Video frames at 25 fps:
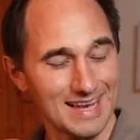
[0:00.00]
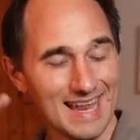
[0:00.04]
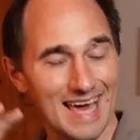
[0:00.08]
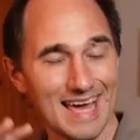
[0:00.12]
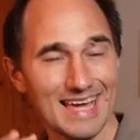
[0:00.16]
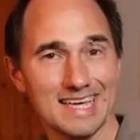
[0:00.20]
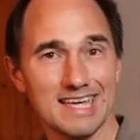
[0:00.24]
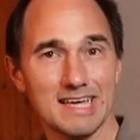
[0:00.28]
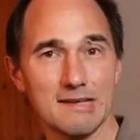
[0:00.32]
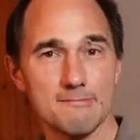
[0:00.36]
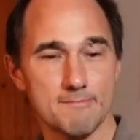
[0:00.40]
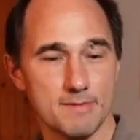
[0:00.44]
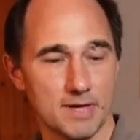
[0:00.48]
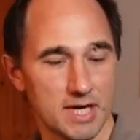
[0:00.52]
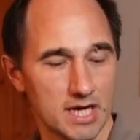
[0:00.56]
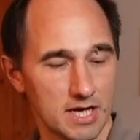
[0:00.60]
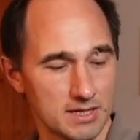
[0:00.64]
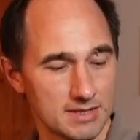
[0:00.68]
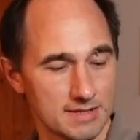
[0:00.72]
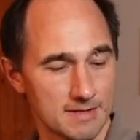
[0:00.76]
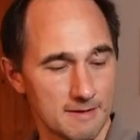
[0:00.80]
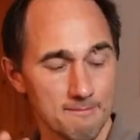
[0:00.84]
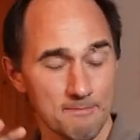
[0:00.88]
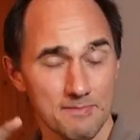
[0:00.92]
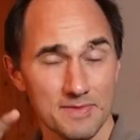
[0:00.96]
like it
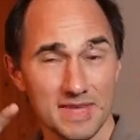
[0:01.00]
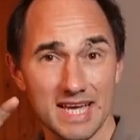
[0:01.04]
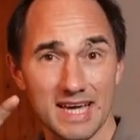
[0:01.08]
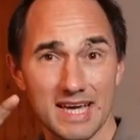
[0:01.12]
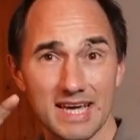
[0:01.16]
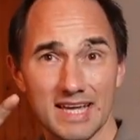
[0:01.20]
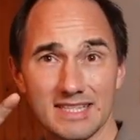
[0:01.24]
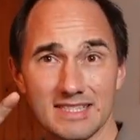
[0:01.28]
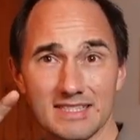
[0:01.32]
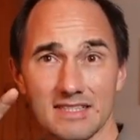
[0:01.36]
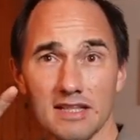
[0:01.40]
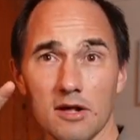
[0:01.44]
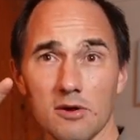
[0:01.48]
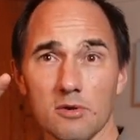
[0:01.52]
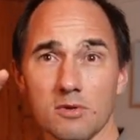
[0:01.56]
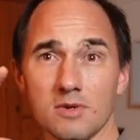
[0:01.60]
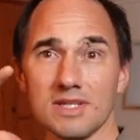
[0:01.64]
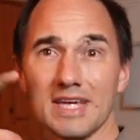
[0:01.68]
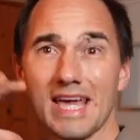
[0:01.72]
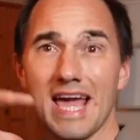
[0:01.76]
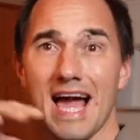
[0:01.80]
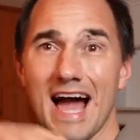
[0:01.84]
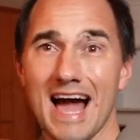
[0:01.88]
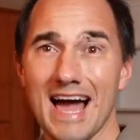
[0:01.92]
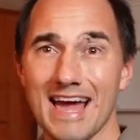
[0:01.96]
because it's not
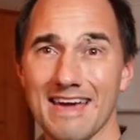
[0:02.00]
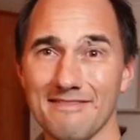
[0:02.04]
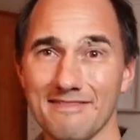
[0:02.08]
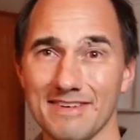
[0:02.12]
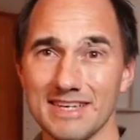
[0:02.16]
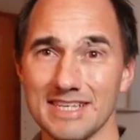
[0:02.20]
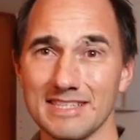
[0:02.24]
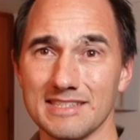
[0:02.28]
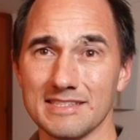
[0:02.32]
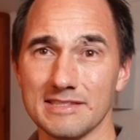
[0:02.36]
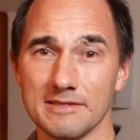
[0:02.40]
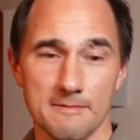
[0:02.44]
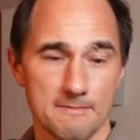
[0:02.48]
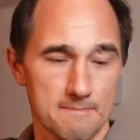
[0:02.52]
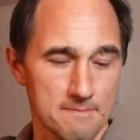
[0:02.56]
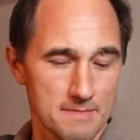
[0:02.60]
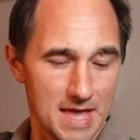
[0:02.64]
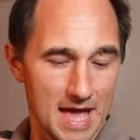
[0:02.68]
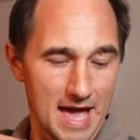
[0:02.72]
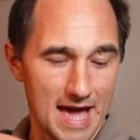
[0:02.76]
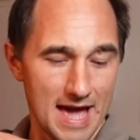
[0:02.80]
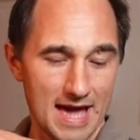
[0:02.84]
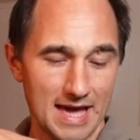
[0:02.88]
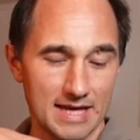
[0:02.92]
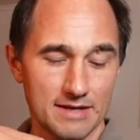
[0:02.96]
only high vis
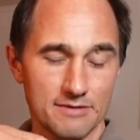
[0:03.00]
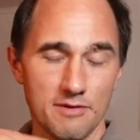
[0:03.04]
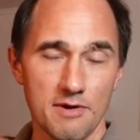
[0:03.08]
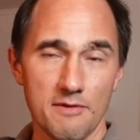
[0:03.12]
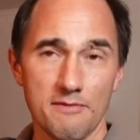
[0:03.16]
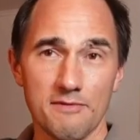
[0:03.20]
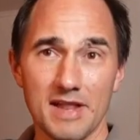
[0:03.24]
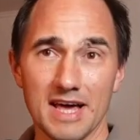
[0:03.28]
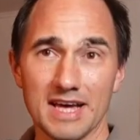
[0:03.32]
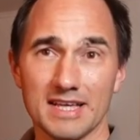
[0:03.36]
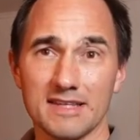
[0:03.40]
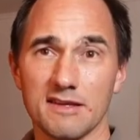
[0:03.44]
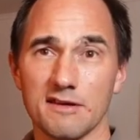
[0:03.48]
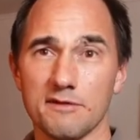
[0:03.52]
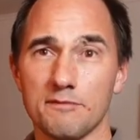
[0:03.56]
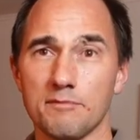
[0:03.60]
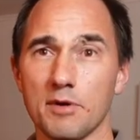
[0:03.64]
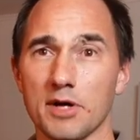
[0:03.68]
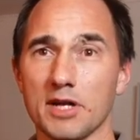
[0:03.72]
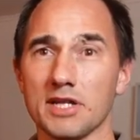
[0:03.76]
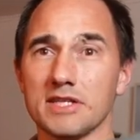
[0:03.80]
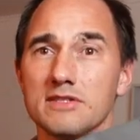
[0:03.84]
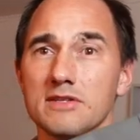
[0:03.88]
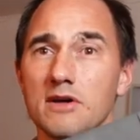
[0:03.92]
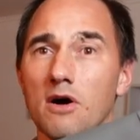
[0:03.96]
and reflective,
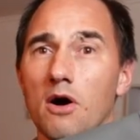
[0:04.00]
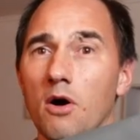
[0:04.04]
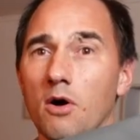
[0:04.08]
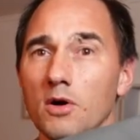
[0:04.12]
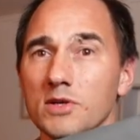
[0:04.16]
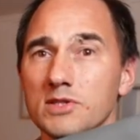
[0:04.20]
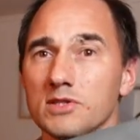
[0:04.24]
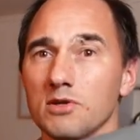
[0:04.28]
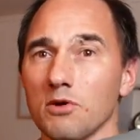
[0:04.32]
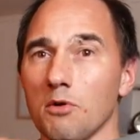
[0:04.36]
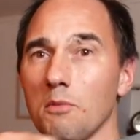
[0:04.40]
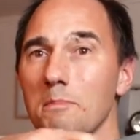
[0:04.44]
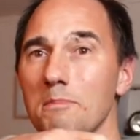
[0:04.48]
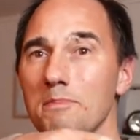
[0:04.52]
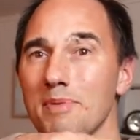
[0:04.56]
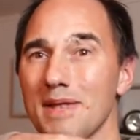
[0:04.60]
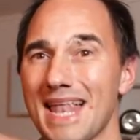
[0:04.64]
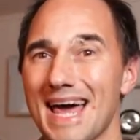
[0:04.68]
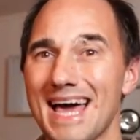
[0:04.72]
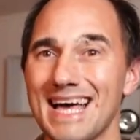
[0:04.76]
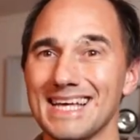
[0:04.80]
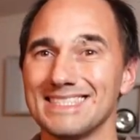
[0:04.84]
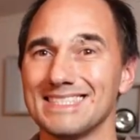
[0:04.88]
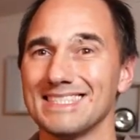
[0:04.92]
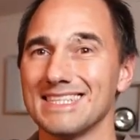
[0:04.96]
but it's also
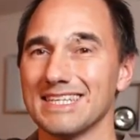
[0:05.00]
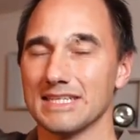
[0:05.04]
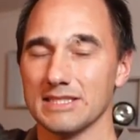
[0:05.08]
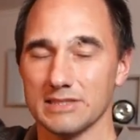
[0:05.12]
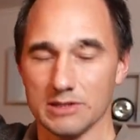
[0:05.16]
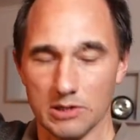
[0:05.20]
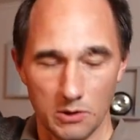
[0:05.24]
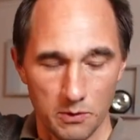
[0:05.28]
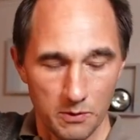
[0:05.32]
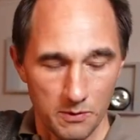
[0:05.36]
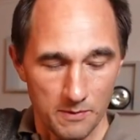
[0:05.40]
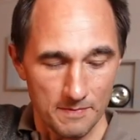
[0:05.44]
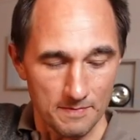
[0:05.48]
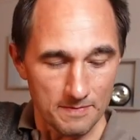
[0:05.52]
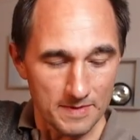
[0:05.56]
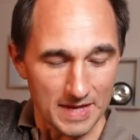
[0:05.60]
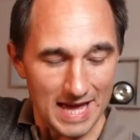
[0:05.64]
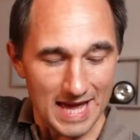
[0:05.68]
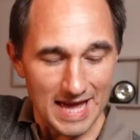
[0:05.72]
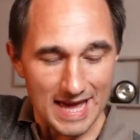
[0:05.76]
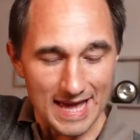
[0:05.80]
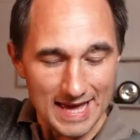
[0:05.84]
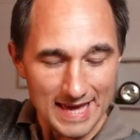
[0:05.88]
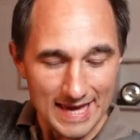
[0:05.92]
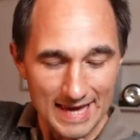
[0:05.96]
plastic, so
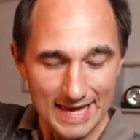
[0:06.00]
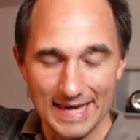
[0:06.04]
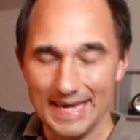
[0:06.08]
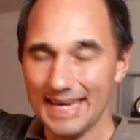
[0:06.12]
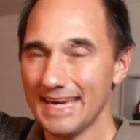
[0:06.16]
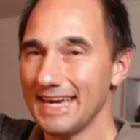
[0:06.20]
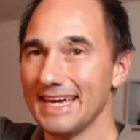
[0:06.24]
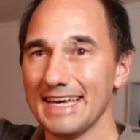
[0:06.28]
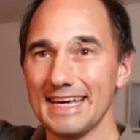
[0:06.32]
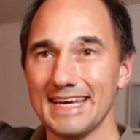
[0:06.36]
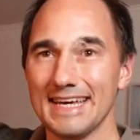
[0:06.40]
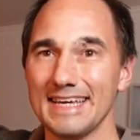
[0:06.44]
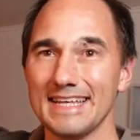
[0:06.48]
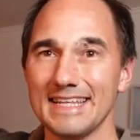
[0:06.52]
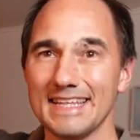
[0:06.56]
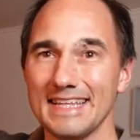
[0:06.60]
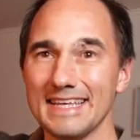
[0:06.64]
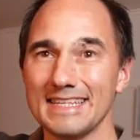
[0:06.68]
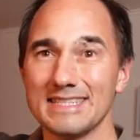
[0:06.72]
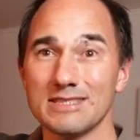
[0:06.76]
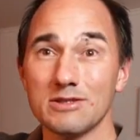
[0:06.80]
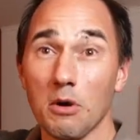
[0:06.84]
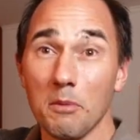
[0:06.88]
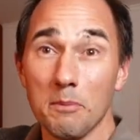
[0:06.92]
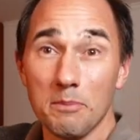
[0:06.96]

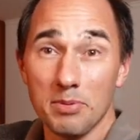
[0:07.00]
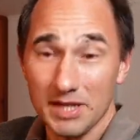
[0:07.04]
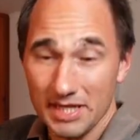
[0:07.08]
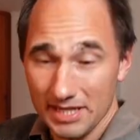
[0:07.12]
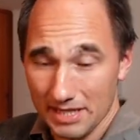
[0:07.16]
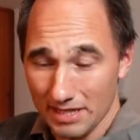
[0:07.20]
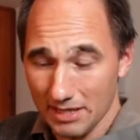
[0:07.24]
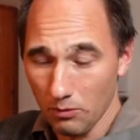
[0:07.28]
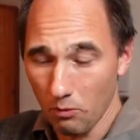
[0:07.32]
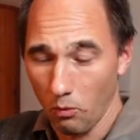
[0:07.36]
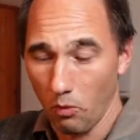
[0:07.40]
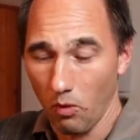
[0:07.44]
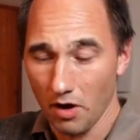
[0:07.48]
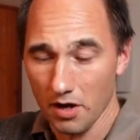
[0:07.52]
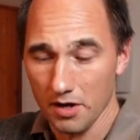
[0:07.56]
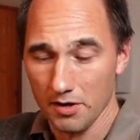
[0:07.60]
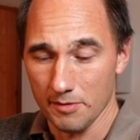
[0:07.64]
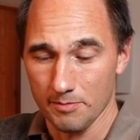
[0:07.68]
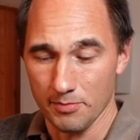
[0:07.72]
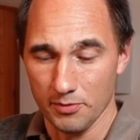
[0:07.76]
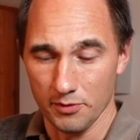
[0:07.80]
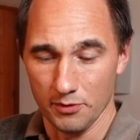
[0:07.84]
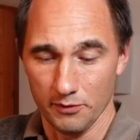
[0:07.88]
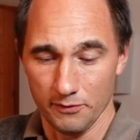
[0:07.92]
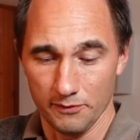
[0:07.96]
it's completely
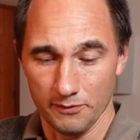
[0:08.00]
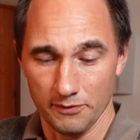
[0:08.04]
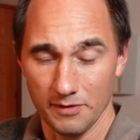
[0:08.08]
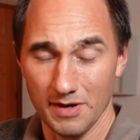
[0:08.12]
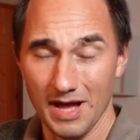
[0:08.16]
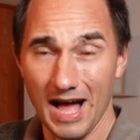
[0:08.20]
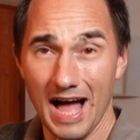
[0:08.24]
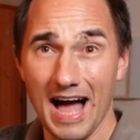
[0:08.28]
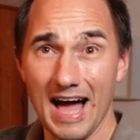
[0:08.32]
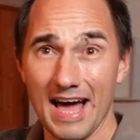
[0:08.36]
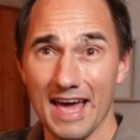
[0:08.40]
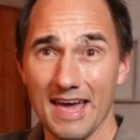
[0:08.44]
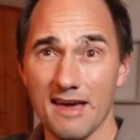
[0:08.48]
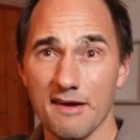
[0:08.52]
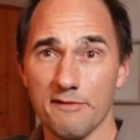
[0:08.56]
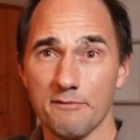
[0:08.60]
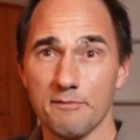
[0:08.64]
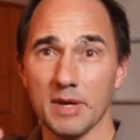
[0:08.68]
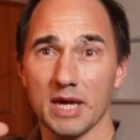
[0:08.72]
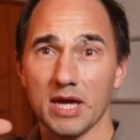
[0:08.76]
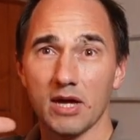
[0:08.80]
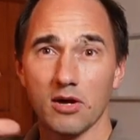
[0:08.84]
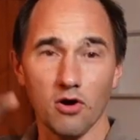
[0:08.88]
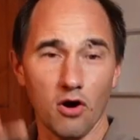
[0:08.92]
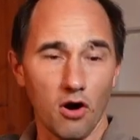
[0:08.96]
waterproof. I have
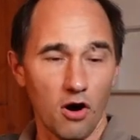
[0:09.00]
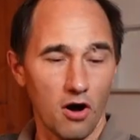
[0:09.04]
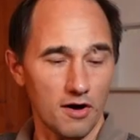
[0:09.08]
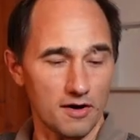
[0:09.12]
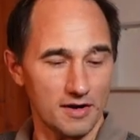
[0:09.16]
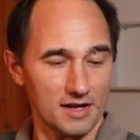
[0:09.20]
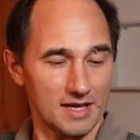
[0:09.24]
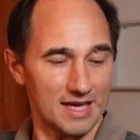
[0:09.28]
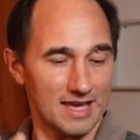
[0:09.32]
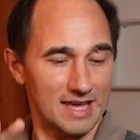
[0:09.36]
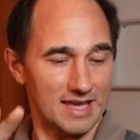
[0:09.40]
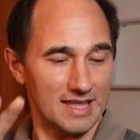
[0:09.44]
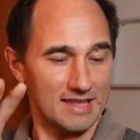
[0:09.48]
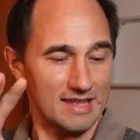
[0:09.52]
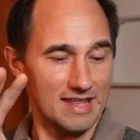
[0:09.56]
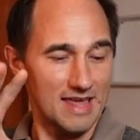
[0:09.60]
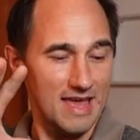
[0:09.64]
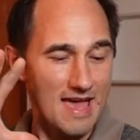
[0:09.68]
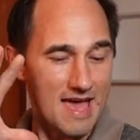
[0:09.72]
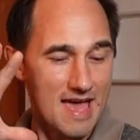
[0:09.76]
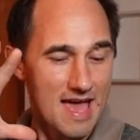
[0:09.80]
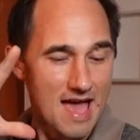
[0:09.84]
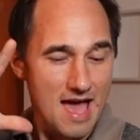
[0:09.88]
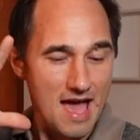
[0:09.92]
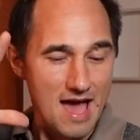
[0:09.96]
been caught in
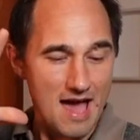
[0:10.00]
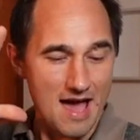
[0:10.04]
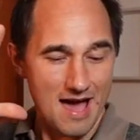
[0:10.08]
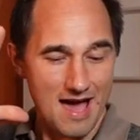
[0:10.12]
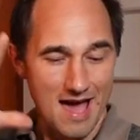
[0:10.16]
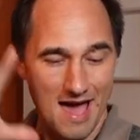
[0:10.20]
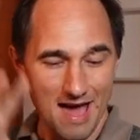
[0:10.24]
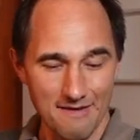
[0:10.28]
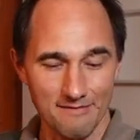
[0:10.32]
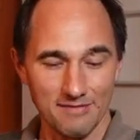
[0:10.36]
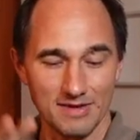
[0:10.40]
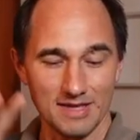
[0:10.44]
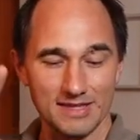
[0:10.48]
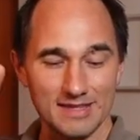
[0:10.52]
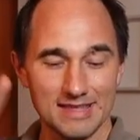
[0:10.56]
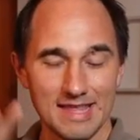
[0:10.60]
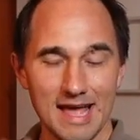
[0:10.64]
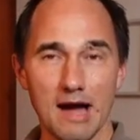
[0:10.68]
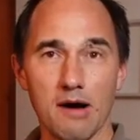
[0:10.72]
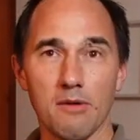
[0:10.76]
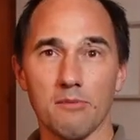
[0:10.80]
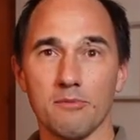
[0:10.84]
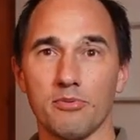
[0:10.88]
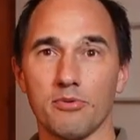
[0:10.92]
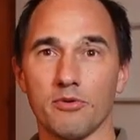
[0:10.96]
a heavy
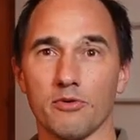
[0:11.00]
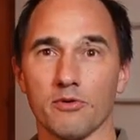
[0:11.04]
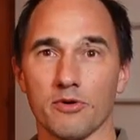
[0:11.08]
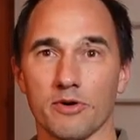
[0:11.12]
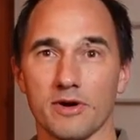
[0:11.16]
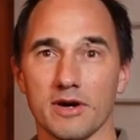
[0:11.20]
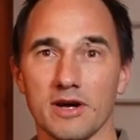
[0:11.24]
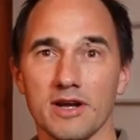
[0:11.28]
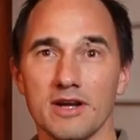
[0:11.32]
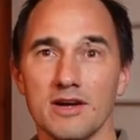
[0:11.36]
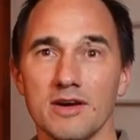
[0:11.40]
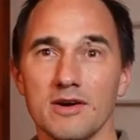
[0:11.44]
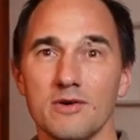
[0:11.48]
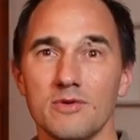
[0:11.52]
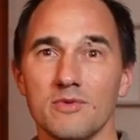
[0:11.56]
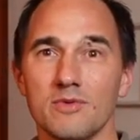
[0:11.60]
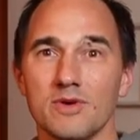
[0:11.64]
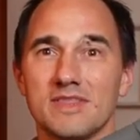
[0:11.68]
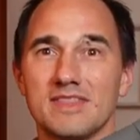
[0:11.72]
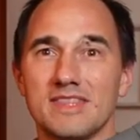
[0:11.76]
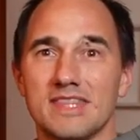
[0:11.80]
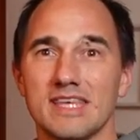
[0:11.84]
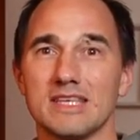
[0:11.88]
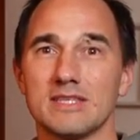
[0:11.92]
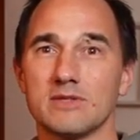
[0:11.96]
downpour
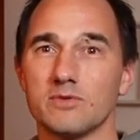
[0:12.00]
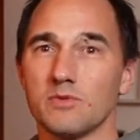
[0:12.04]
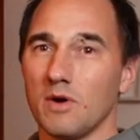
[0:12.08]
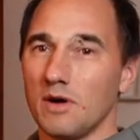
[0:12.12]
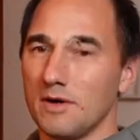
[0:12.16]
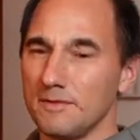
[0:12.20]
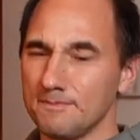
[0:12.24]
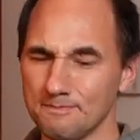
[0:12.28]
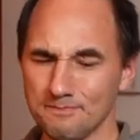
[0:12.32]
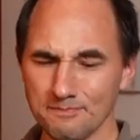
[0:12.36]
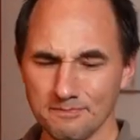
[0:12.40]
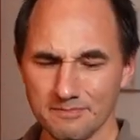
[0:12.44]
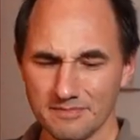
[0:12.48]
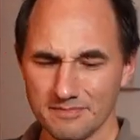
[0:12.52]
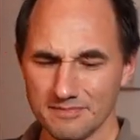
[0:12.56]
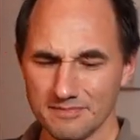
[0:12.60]
with this one,